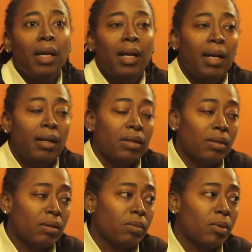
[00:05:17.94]
And I
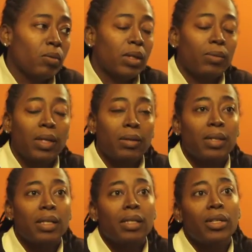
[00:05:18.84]
also spoke with the radio
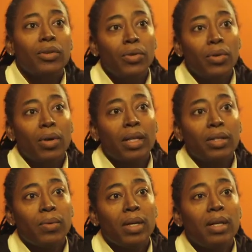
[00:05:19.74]
station in New York as
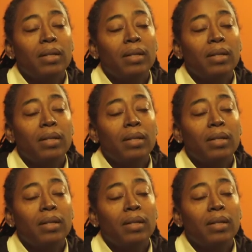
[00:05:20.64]
well.